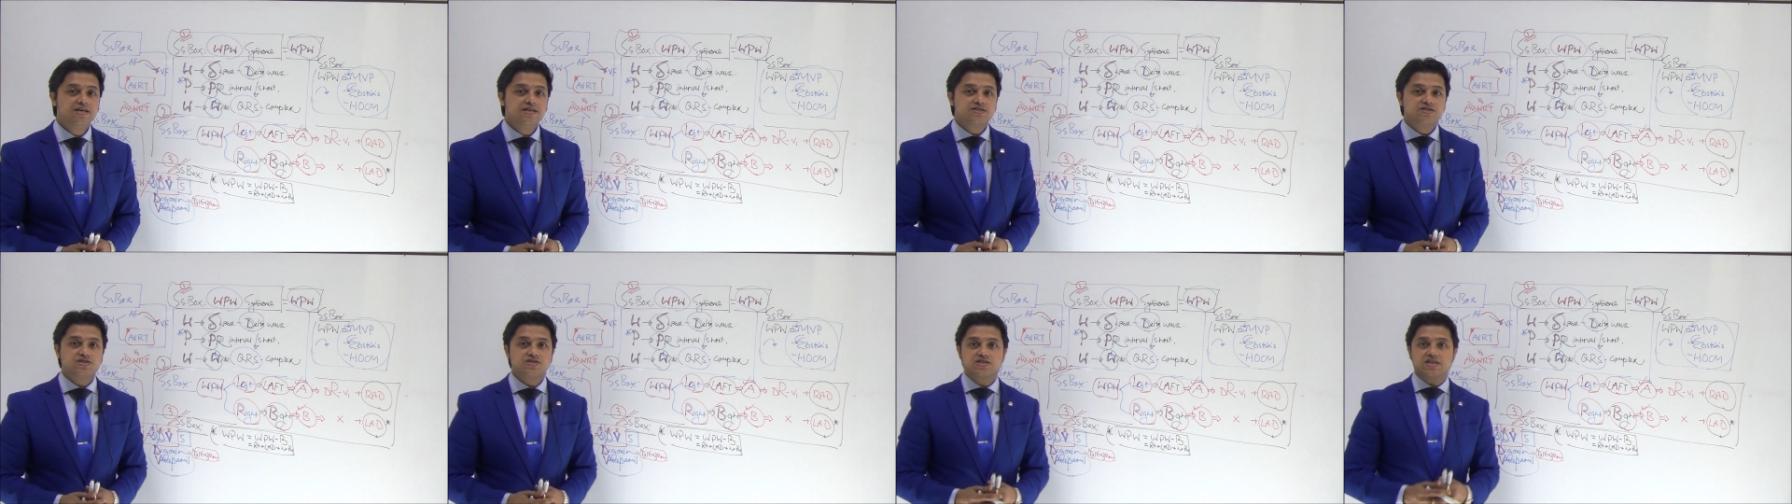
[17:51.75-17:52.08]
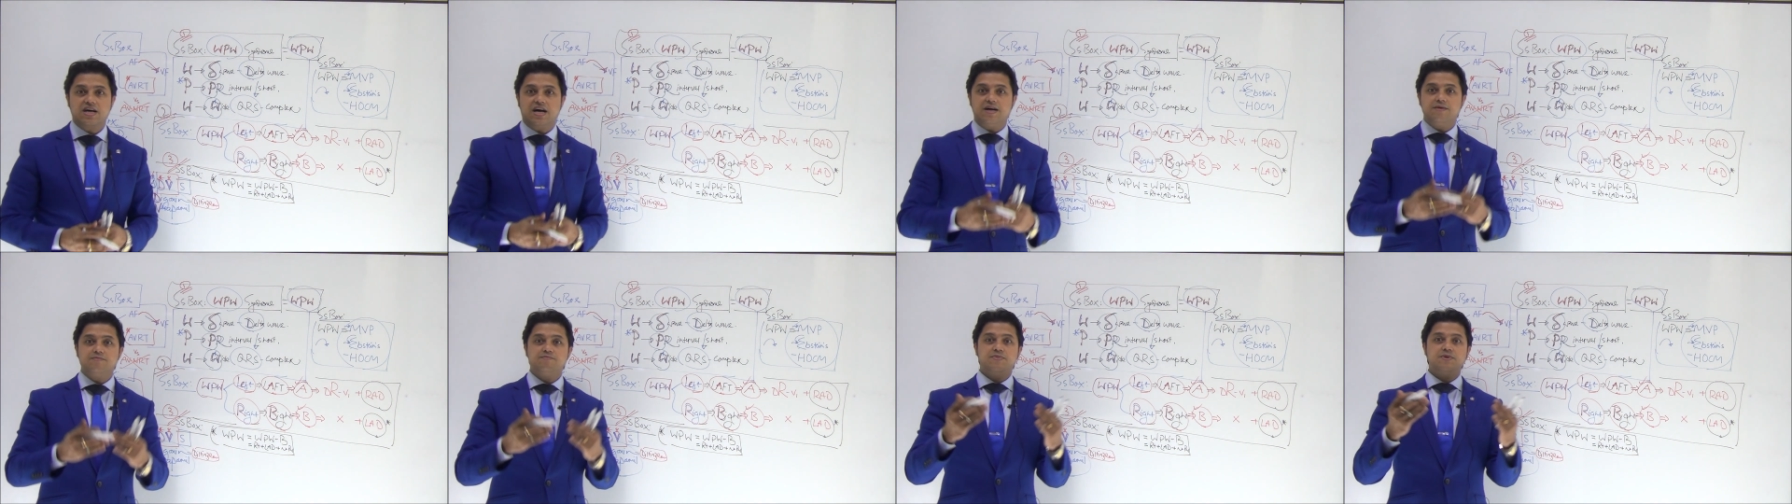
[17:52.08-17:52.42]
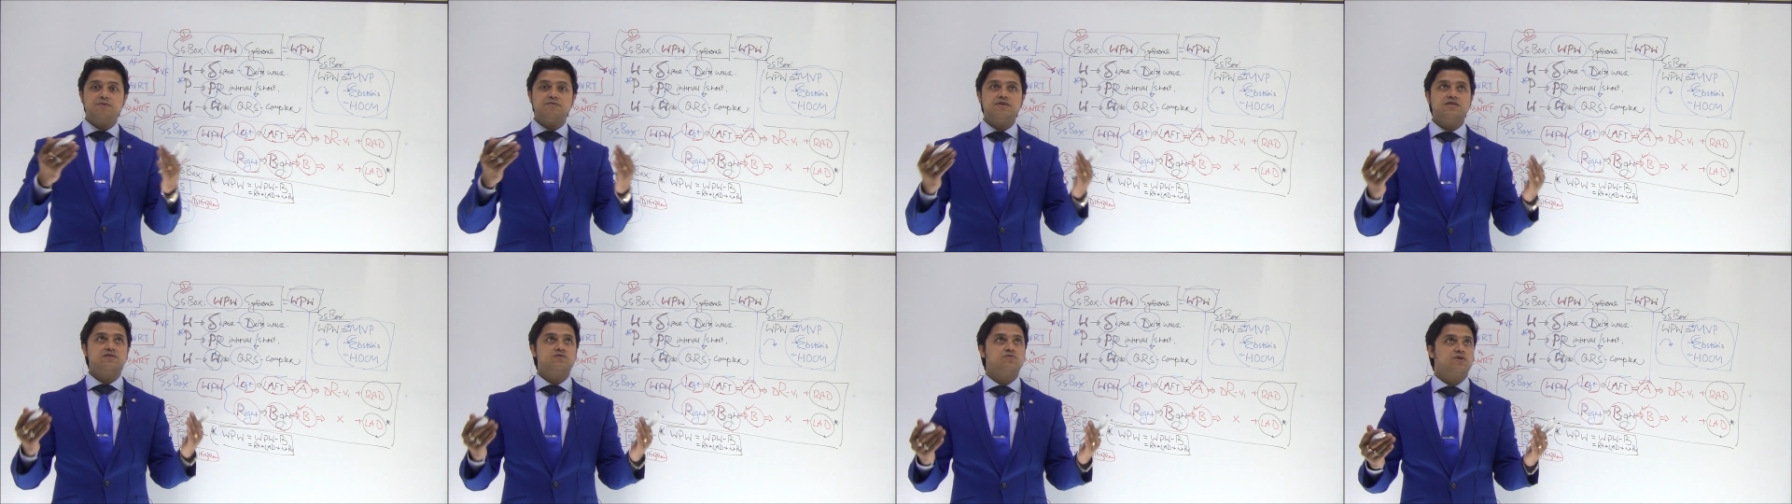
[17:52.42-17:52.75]
So type
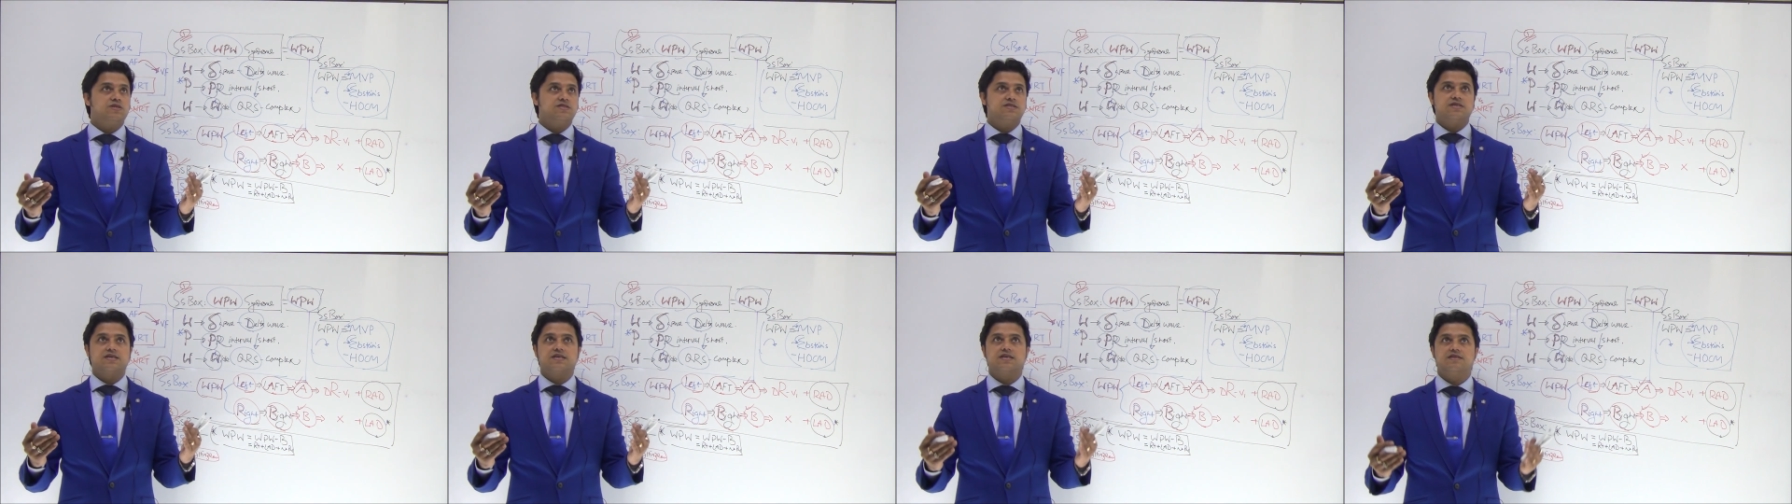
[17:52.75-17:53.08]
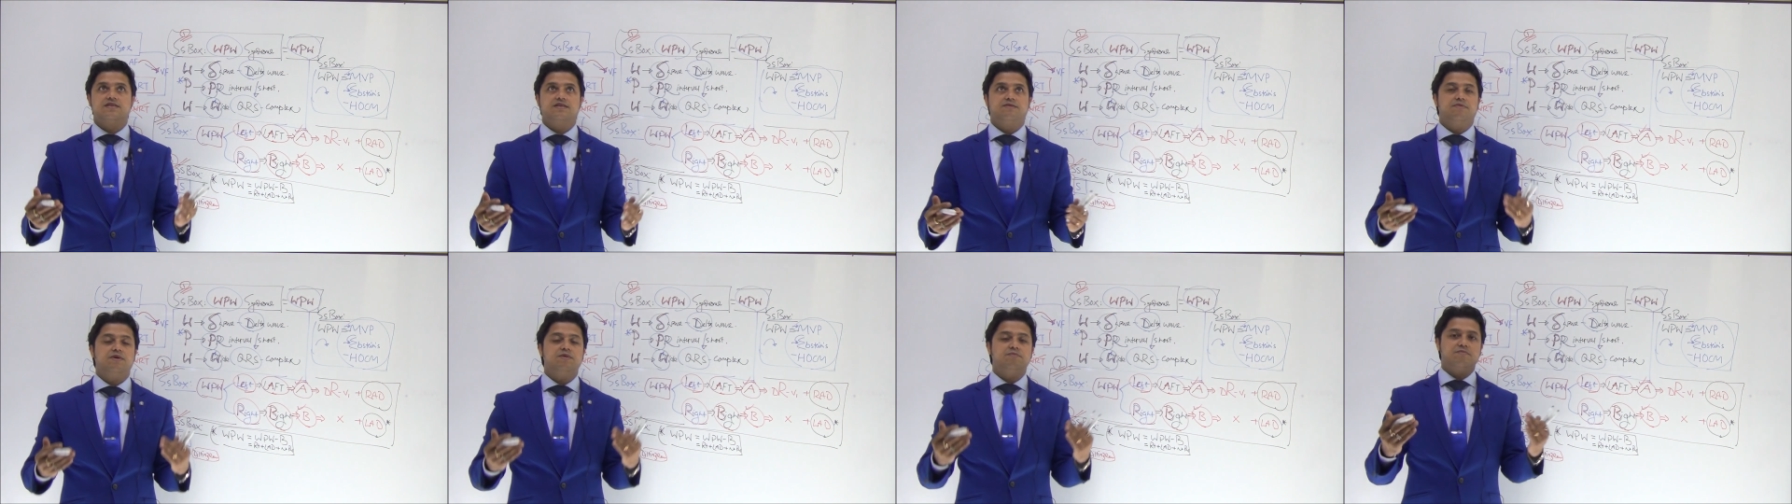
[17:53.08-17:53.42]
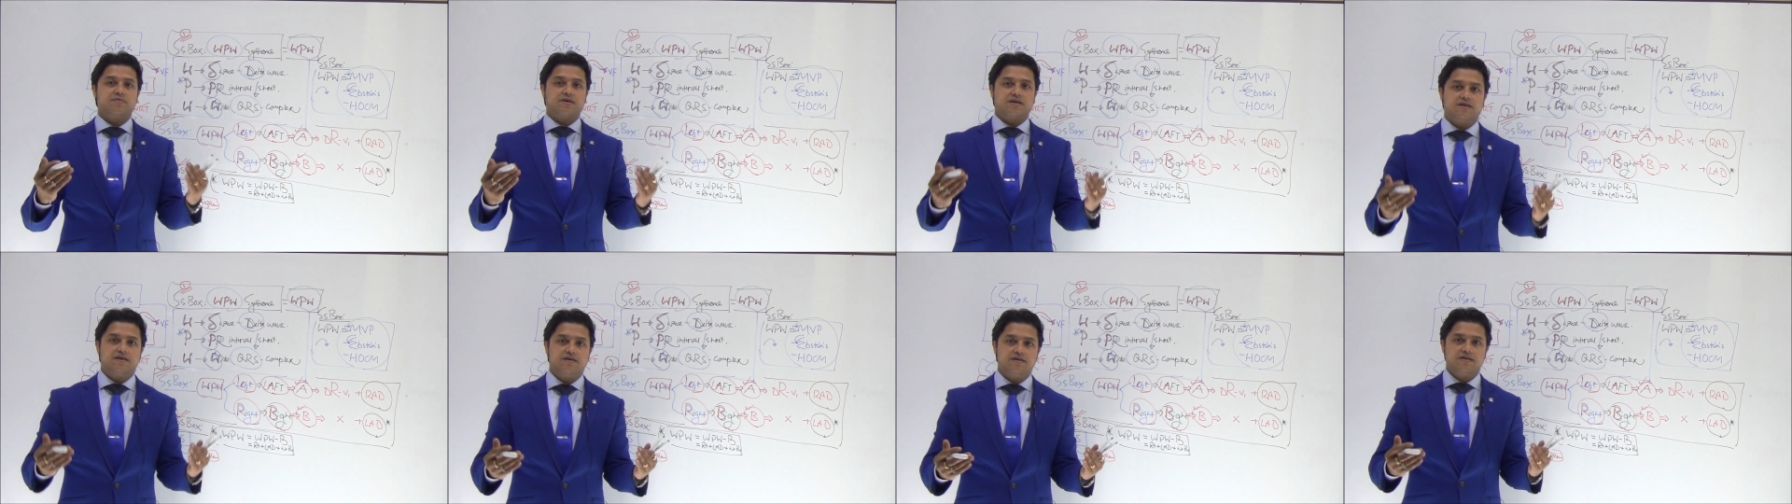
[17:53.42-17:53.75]
B means, once again,
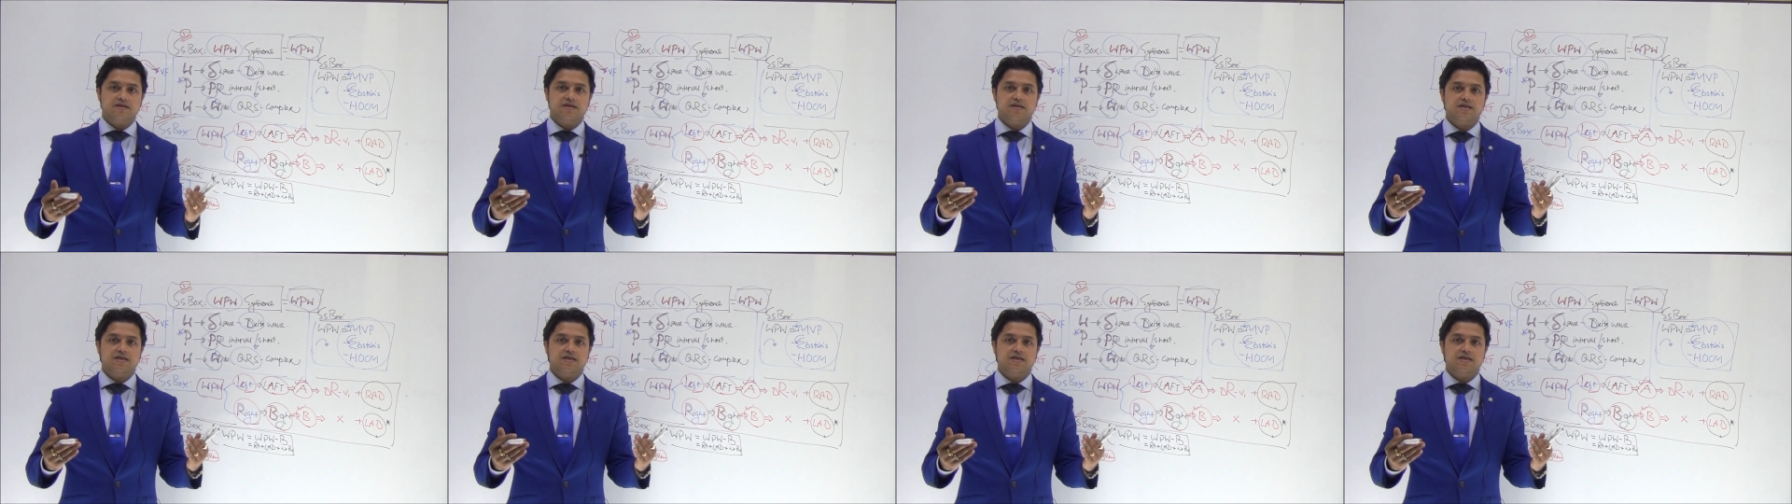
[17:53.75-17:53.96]
remember,